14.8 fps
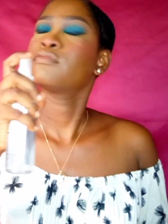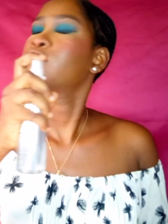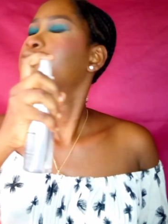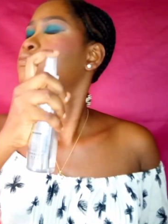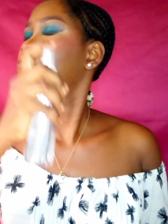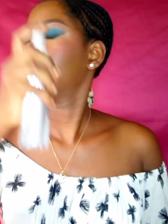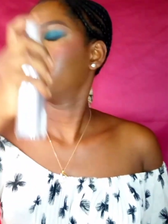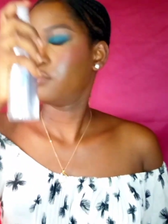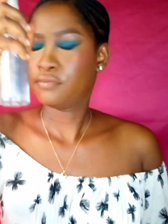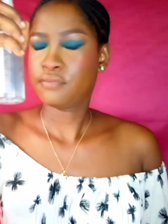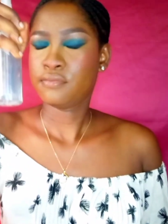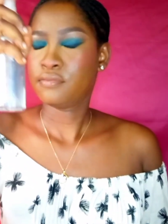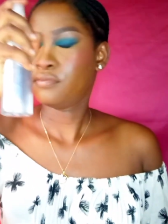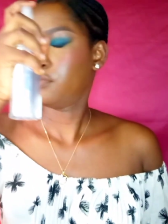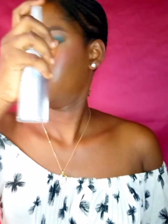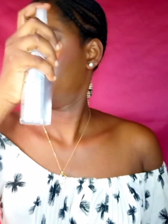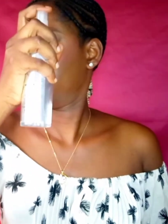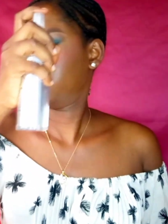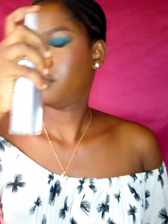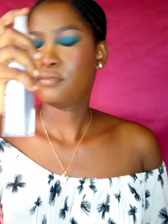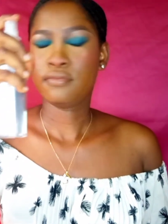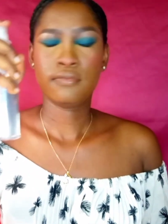so it gives
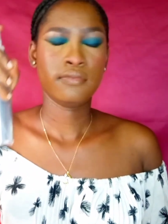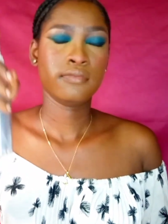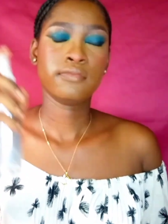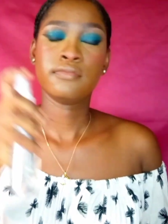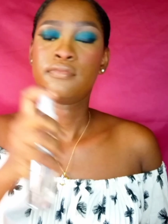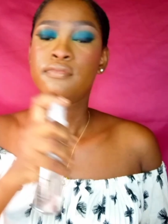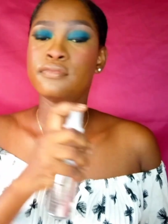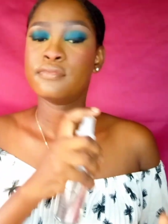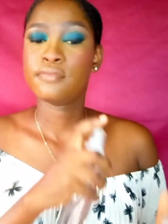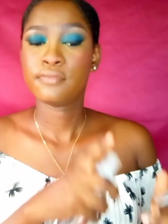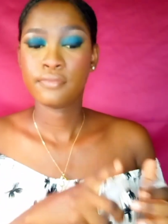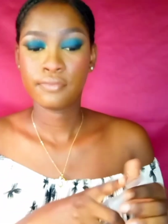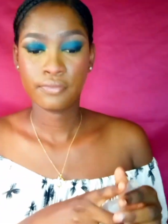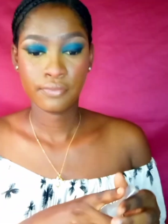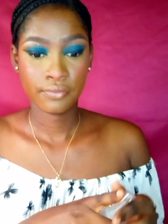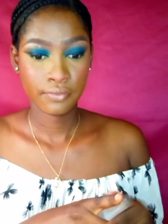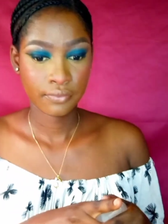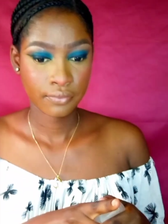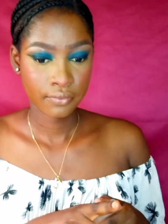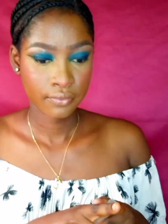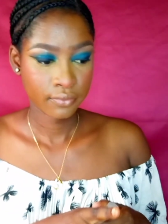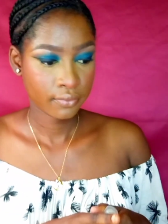the makeup some more staying
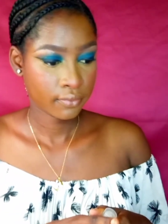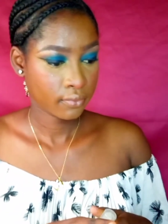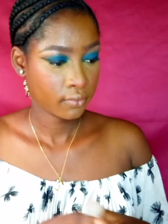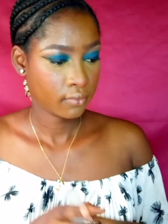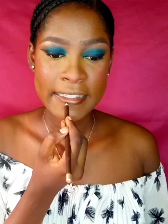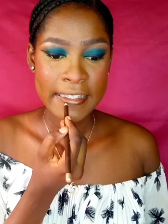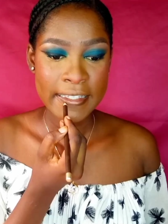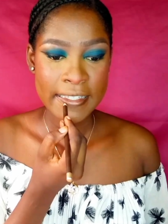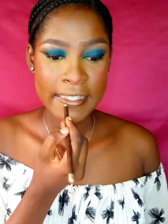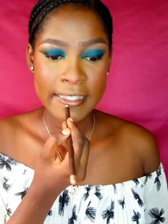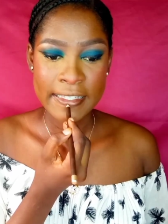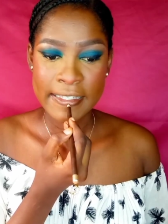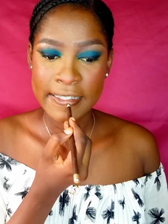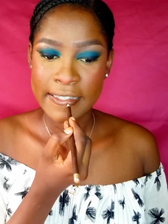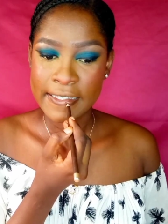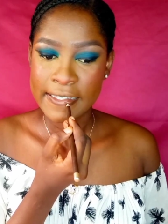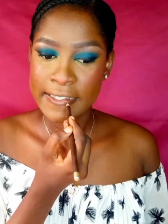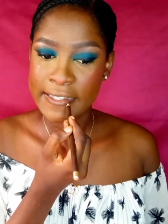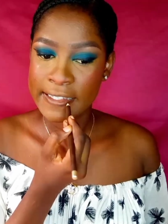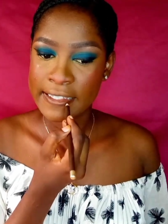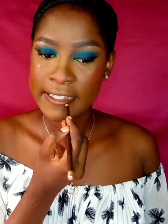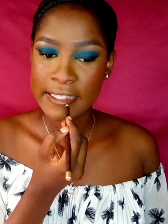power.
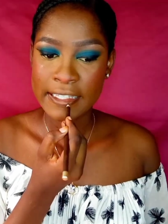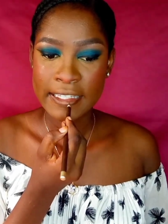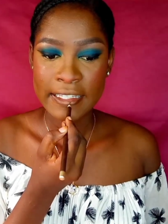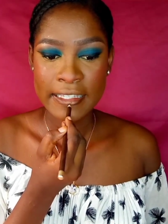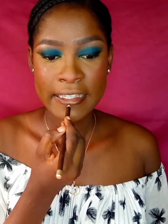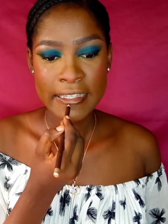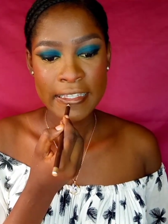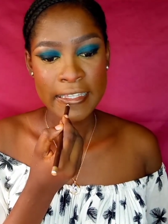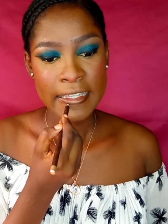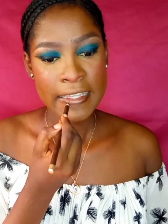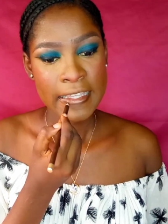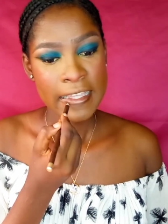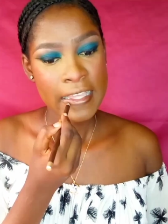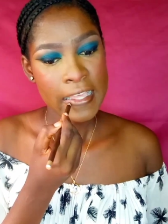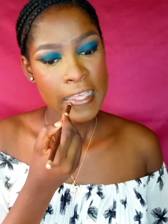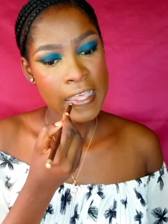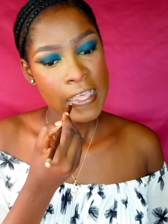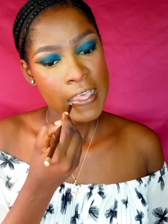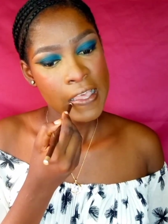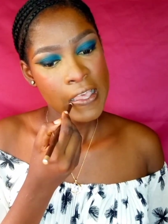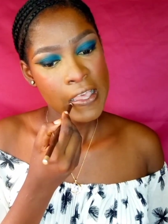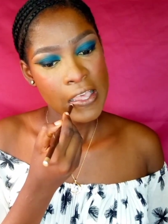And then I did my
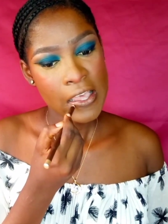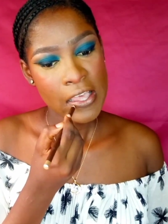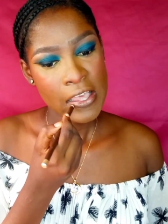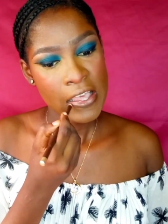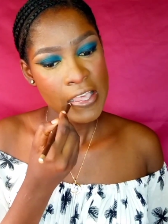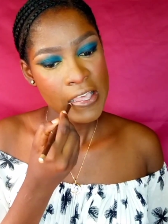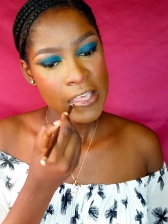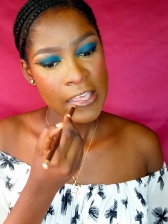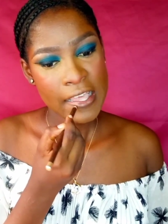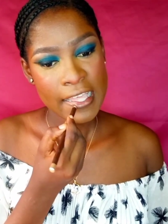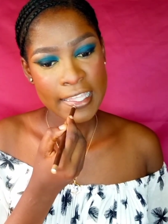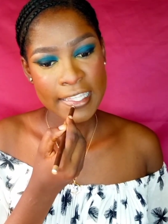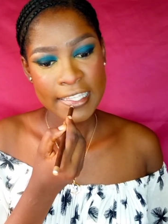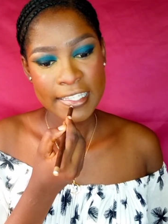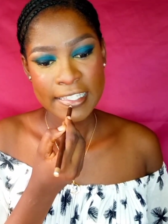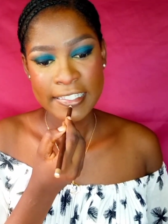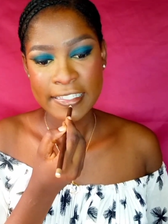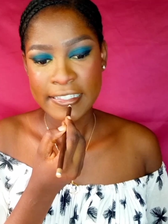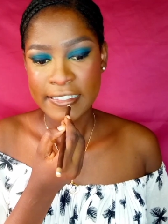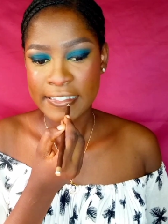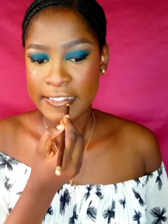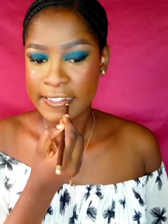lipstick. It's very simple,
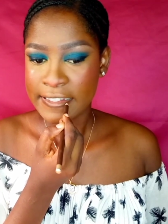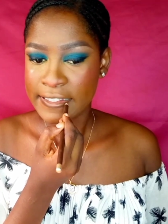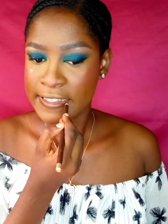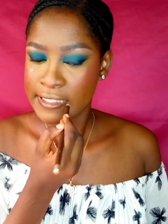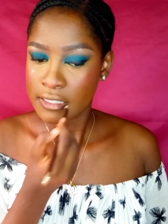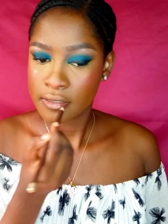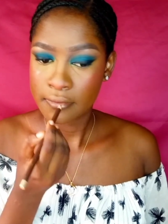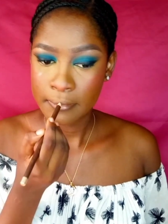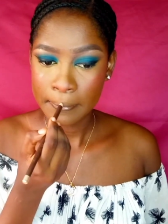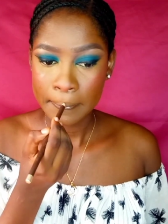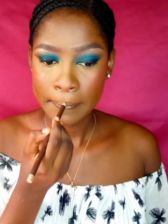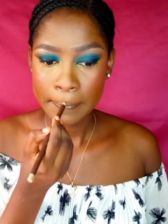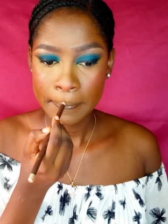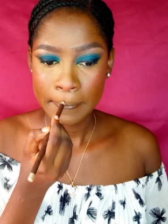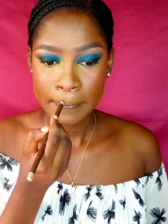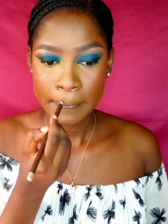but like it's glam.